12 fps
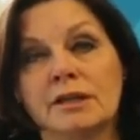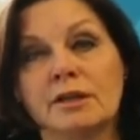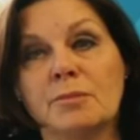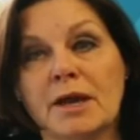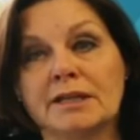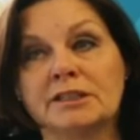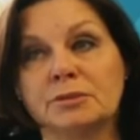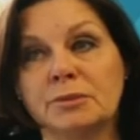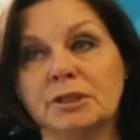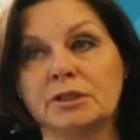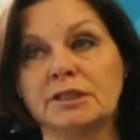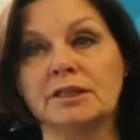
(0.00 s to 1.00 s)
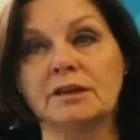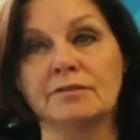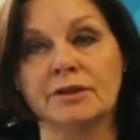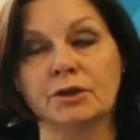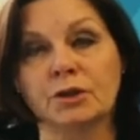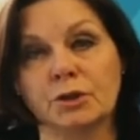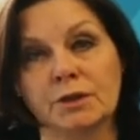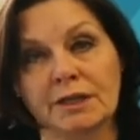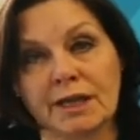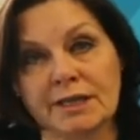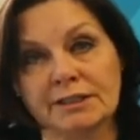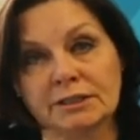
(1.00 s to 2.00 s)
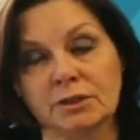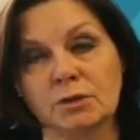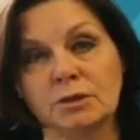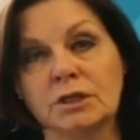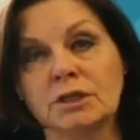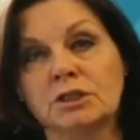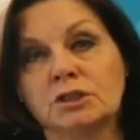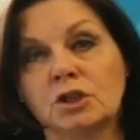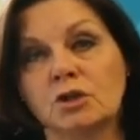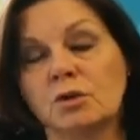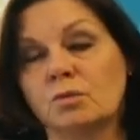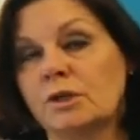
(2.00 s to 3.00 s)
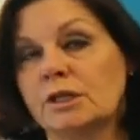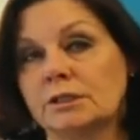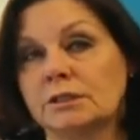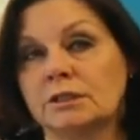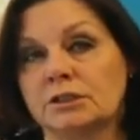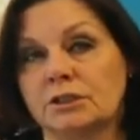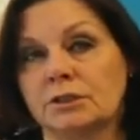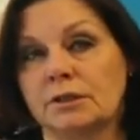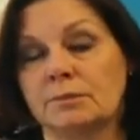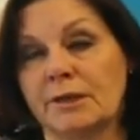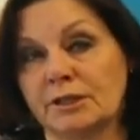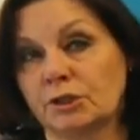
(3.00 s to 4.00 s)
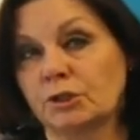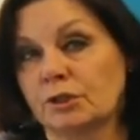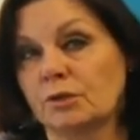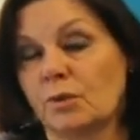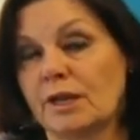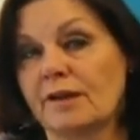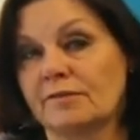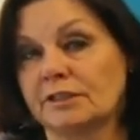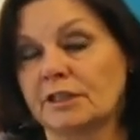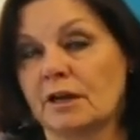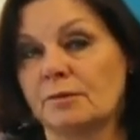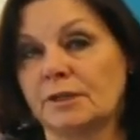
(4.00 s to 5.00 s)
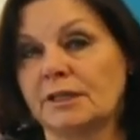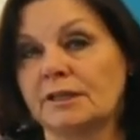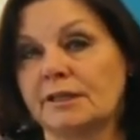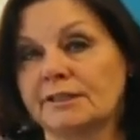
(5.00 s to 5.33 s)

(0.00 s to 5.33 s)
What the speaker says: the manageability of their current caseload, so that we can make sure that we have a timely and